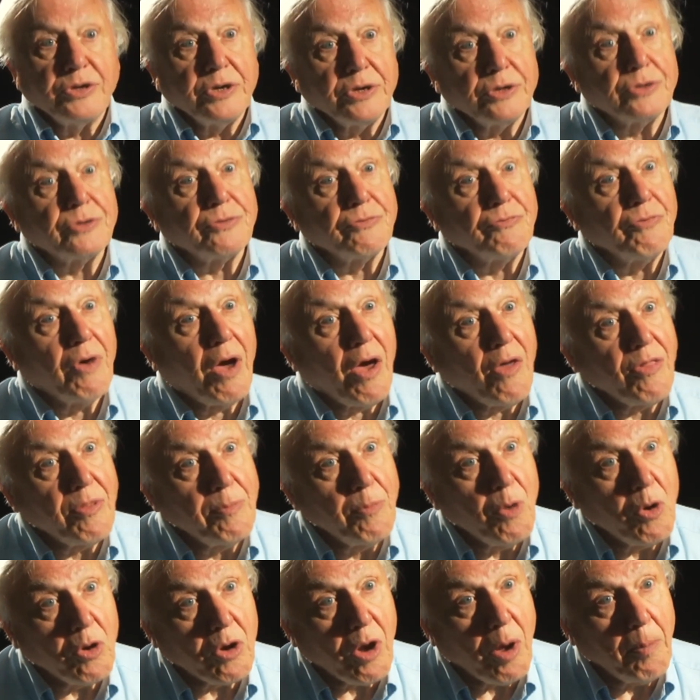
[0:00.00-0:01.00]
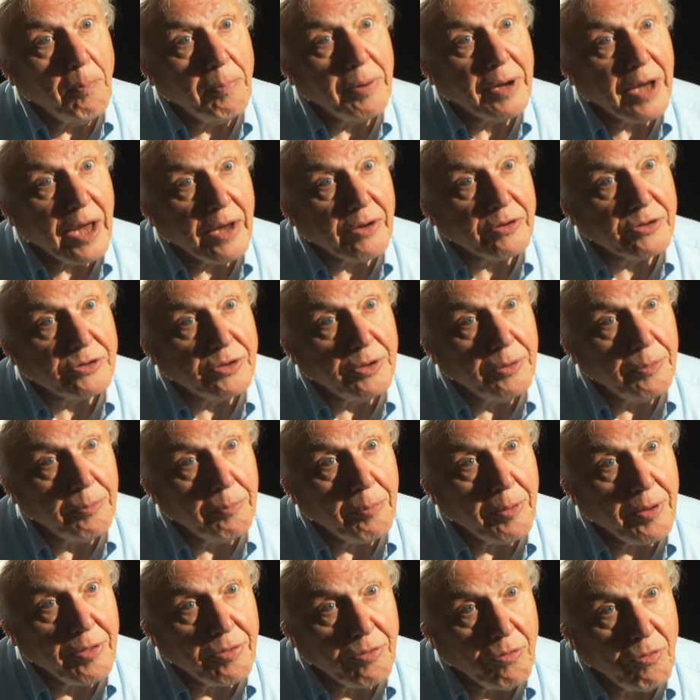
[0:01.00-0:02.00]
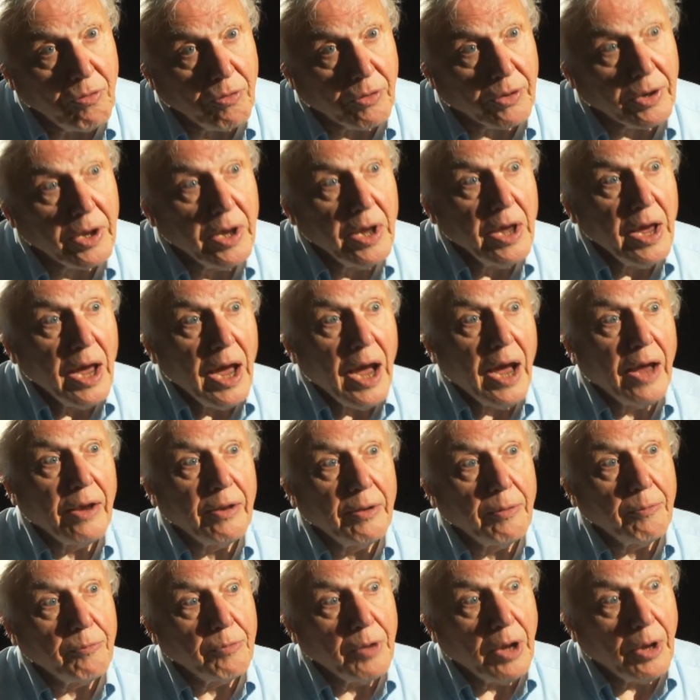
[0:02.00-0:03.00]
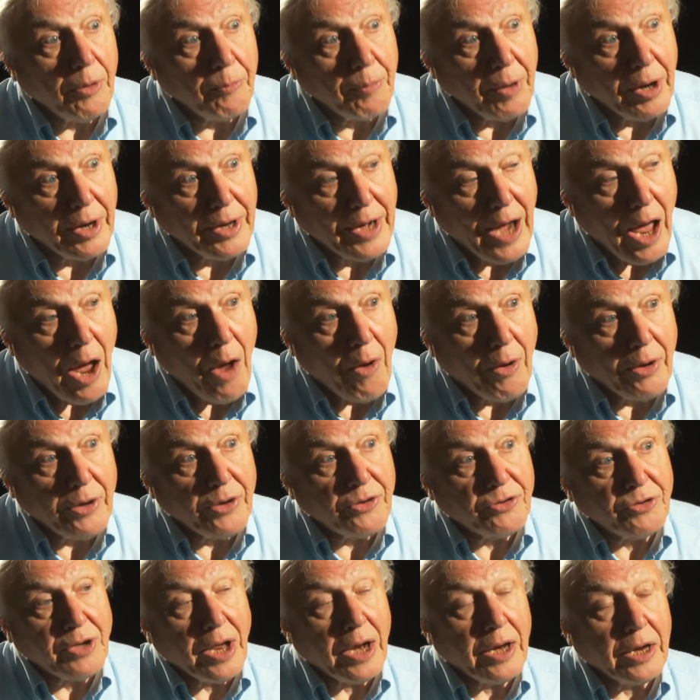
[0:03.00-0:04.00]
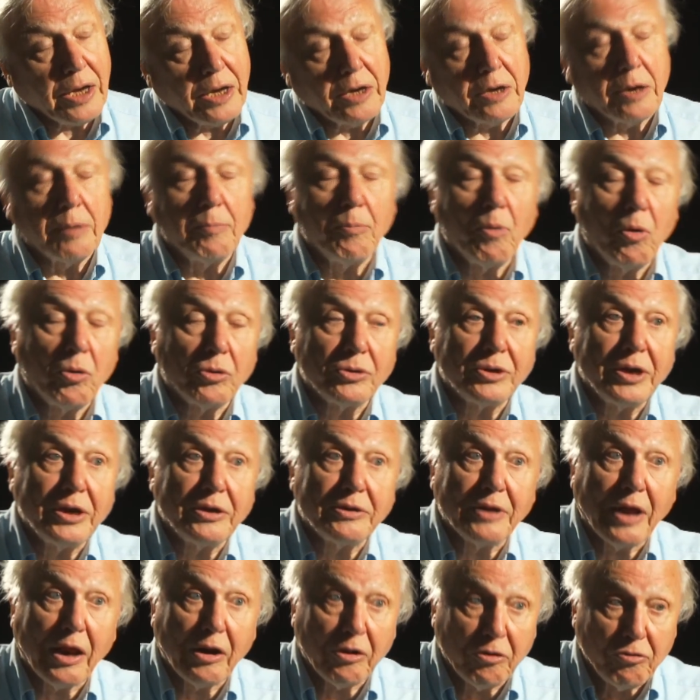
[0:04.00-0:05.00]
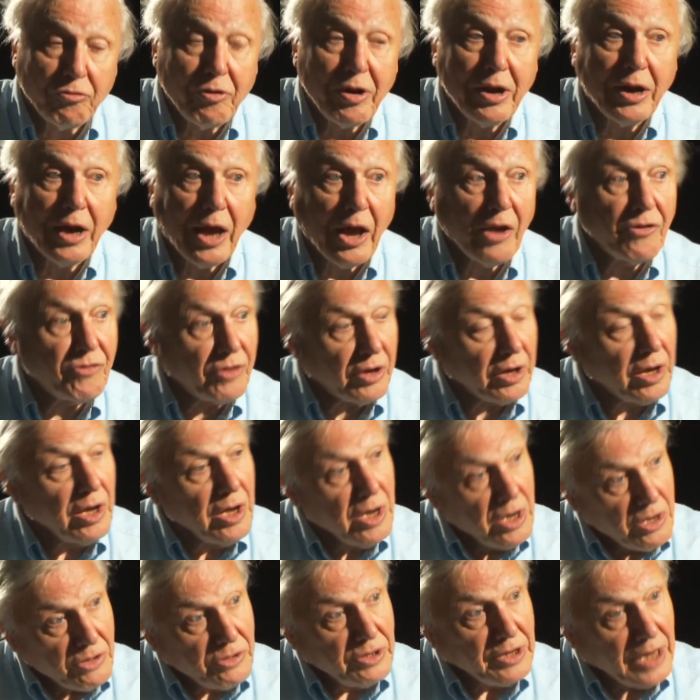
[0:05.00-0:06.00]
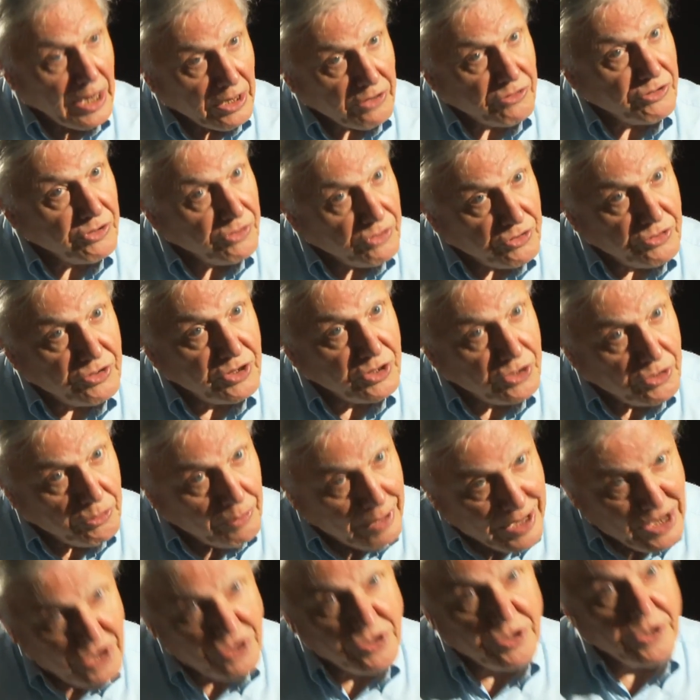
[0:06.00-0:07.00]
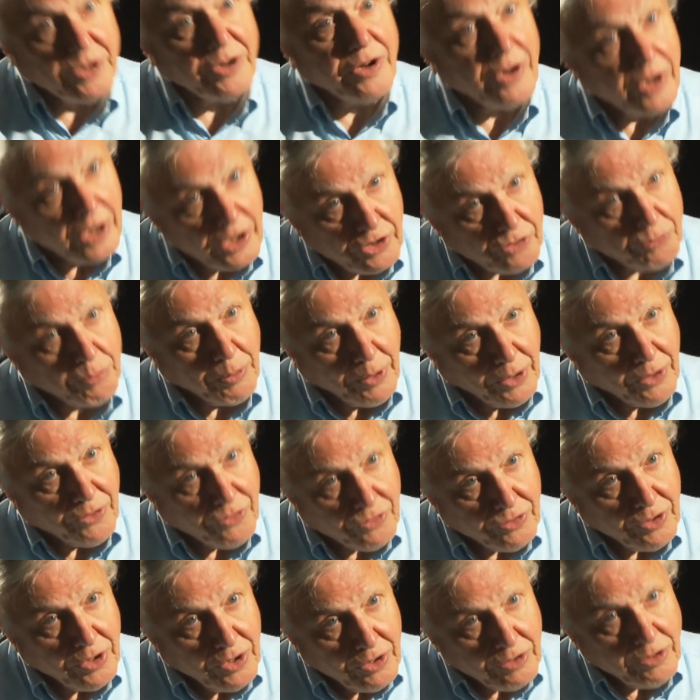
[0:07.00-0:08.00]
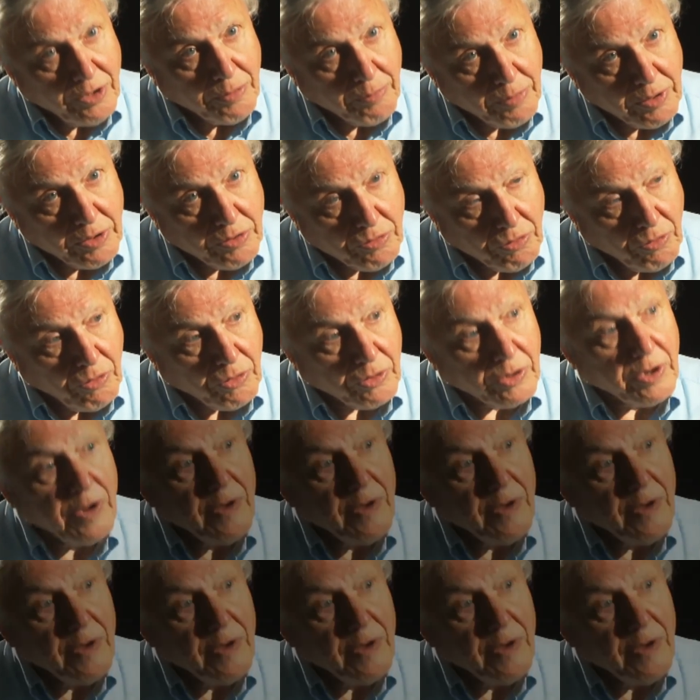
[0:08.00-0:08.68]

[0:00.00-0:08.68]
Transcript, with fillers: is rather more complex than we thought, and that we are now understanding it in more detail and realising that actually the situation is worse than we thought.